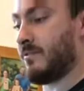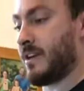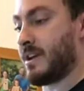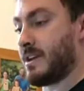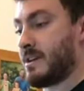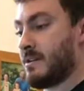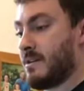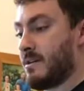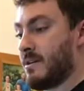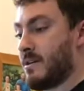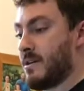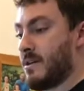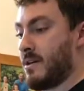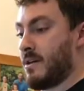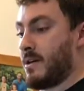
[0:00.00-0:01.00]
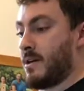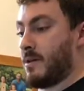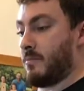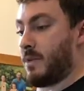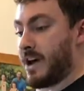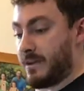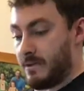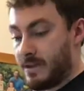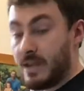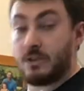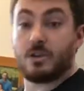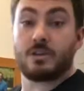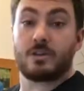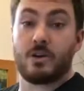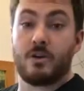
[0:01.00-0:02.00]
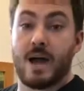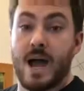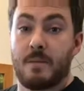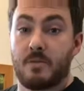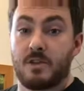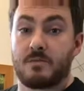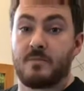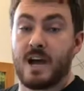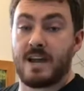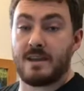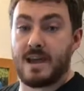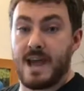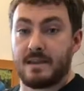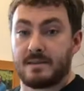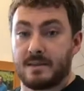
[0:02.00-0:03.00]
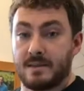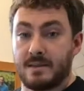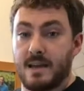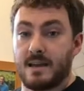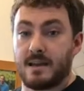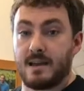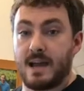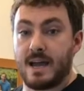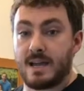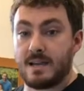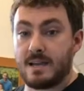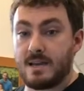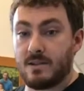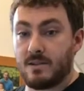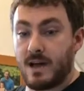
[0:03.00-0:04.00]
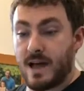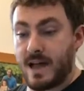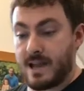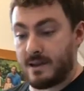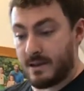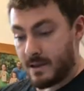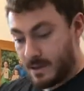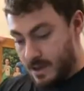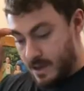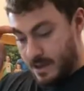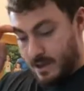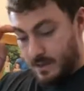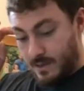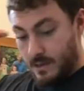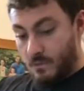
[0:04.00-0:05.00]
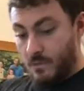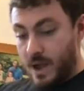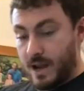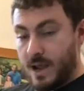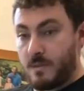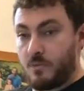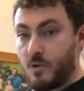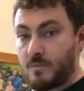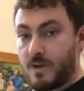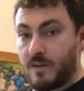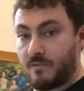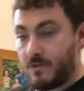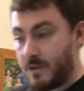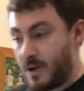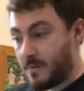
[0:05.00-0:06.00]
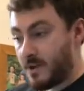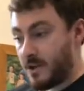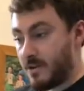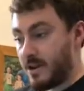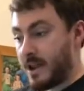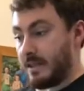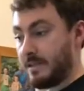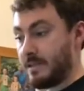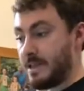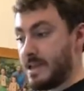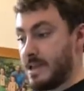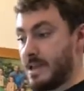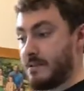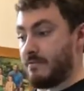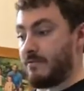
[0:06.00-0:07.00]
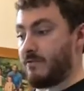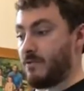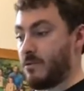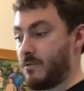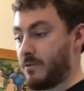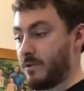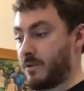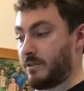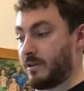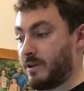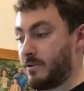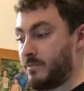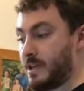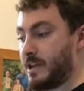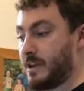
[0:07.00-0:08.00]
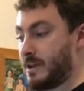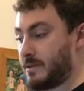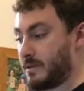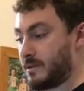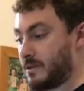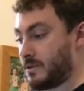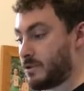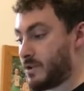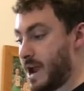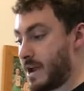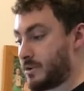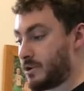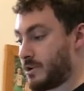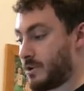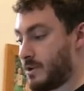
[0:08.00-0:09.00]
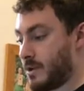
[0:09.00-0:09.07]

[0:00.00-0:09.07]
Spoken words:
funny, but it just so happens my desk is at an ideal height that when I put my foot up here and I lean forward a little bit into the stretch,